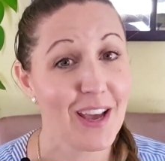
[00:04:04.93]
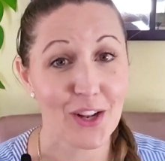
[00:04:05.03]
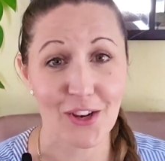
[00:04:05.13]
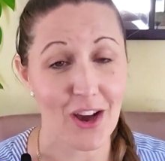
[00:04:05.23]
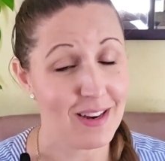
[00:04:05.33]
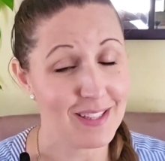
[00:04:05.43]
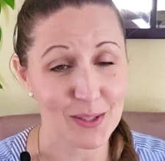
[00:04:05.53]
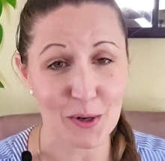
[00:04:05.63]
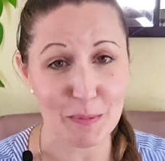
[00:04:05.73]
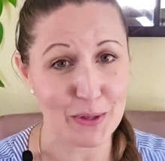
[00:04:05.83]
Not in
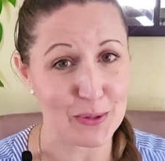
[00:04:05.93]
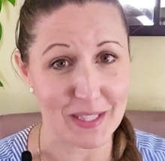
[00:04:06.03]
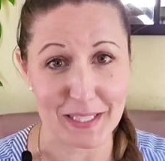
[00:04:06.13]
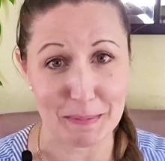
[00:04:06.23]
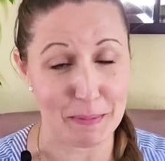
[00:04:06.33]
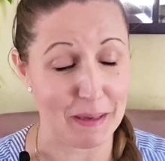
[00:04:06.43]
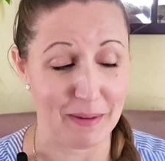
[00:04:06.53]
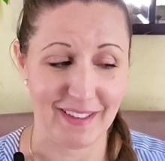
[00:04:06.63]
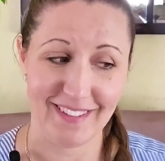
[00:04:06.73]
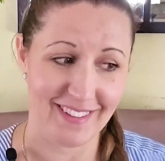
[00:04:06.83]
Scorpio season,
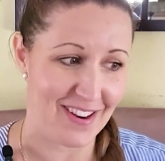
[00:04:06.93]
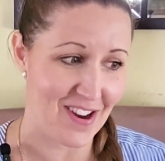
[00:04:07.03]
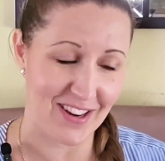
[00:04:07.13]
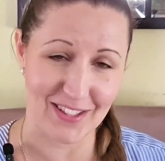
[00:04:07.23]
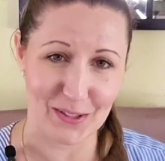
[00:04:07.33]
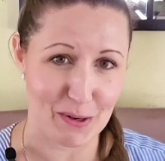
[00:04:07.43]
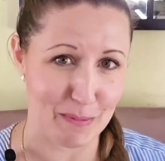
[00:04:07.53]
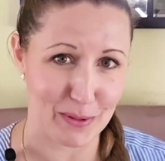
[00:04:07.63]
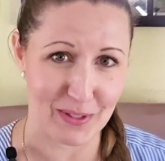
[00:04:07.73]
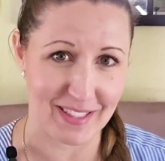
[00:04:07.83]
baby. Not in
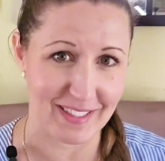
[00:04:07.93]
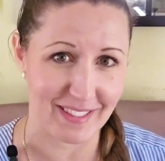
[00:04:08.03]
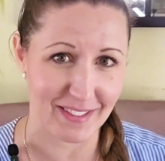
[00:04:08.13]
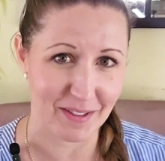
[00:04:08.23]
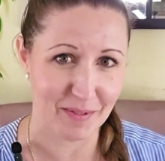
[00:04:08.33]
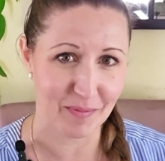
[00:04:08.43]
Scorpio season.